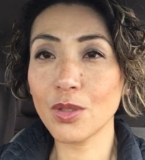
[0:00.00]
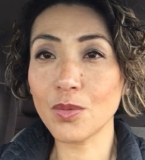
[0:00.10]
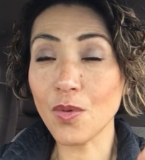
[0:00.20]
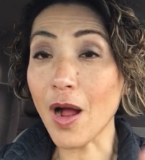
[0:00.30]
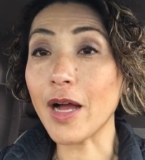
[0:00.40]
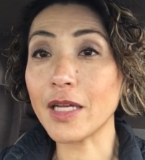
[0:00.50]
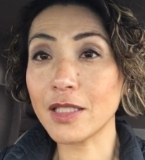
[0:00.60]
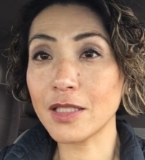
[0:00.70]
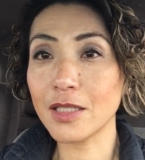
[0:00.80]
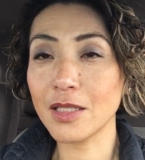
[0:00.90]

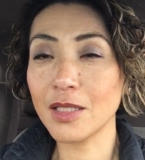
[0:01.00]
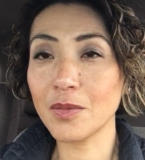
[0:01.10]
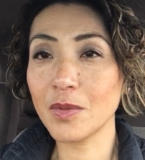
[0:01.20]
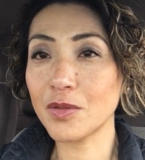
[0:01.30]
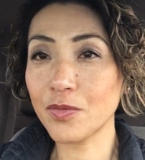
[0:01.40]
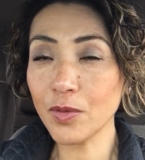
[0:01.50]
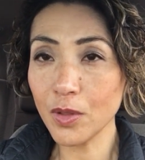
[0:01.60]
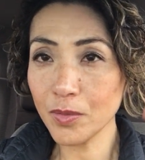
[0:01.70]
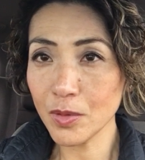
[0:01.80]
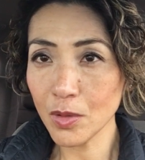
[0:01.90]
ride with full
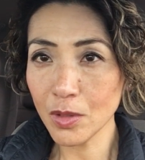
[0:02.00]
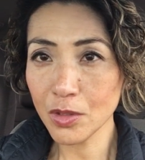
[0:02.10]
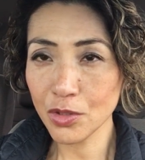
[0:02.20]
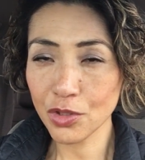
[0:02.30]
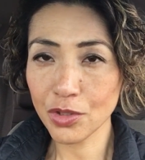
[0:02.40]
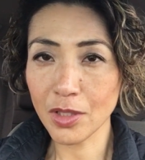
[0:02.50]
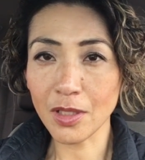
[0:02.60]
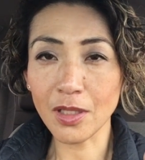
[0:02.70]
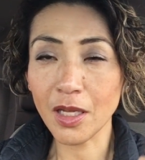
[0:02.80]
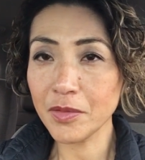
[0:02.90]
of knowledge,
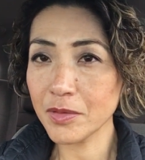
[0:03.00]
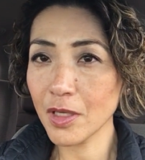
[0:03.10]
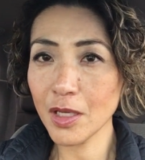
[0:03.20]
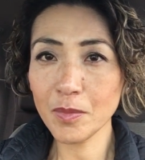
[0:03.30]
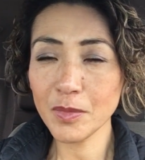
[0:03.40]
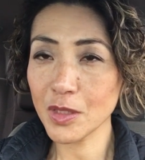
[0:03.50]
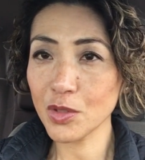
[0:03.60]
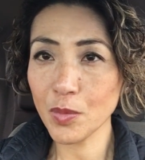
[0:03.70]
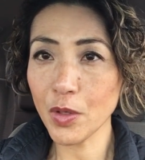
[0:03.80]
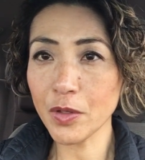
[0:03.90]
lifetime
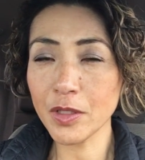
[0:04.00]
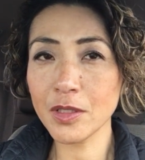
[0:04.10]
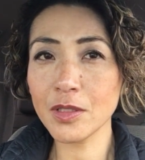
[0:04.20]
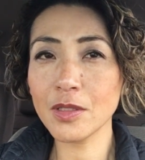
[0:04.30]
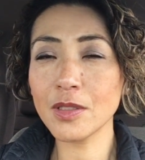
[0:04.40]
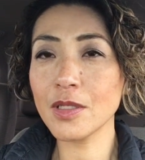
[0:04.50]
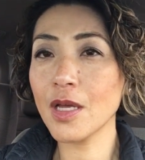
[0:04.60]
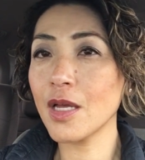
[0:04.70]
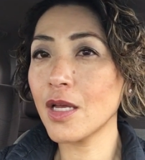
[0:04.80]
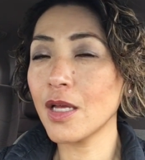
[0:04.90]
experience,
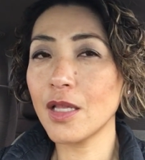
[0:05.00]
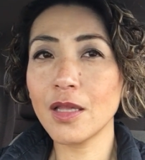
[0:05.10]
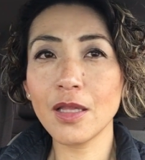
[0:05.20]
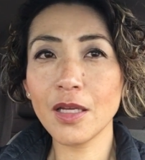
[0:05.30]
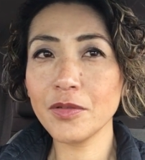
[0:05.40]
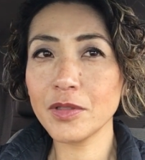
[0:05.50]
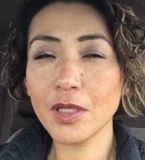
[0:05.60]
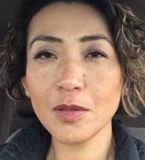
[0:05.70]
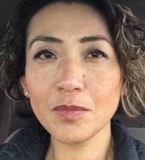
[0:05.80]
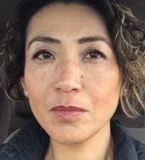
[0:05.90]

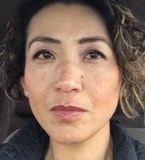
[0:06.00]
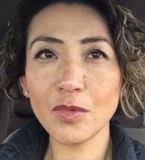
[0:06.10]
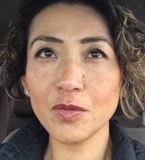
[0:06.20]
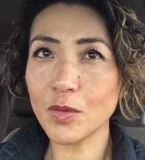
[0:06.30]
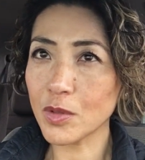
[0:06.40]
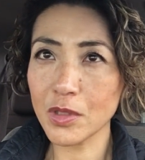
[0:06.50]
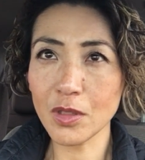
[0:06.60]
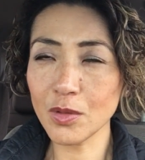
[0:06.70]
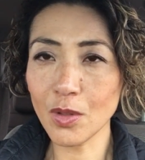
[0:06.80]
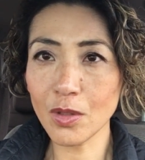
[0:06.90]
lifetime, of course,
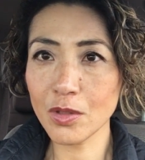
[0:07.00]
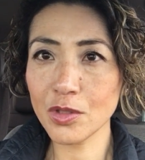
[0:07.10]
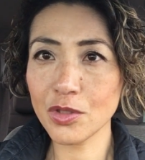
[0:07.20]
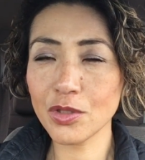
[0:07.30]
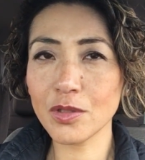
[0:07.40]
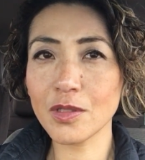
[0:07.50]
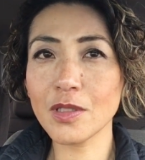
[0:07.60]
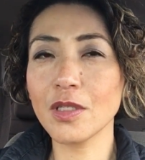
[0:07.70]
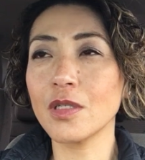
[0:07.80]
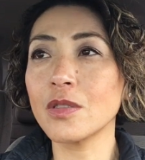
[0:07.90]
the knowledge and
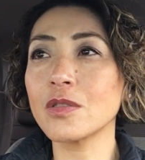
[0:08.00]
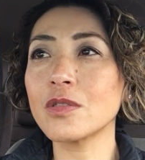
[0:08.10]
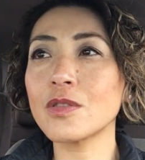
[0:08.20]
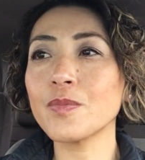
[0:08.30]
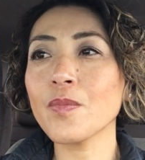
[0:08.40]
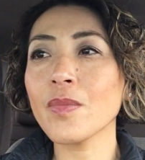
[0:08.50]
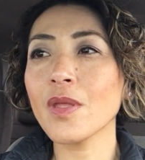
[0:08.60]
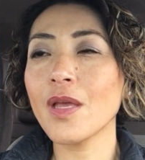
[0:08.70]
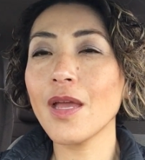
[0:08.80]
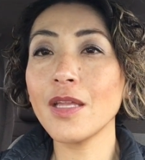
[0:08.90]
skills,
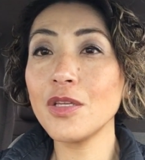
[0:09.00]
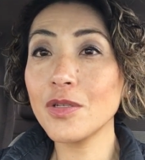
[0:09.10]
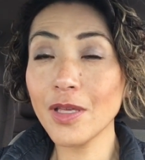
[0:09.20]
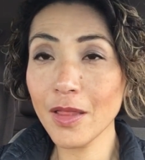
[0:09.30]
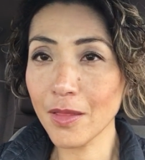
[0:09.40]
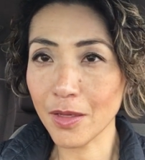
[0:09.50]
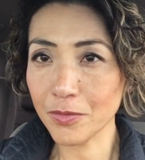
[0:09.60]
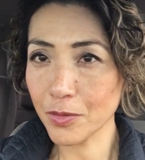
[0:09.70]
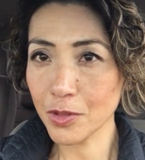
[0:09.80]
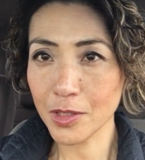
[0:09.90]
and you get that
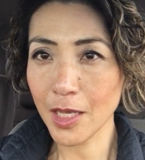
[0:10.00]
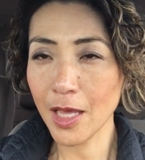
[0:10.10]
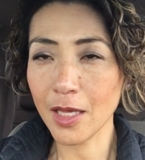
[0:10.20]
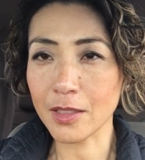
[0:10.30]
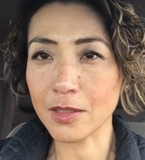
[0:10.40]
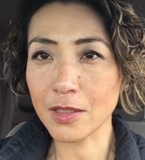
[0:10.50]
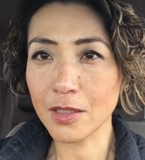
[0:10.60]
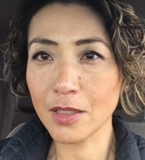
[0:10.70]
firsthand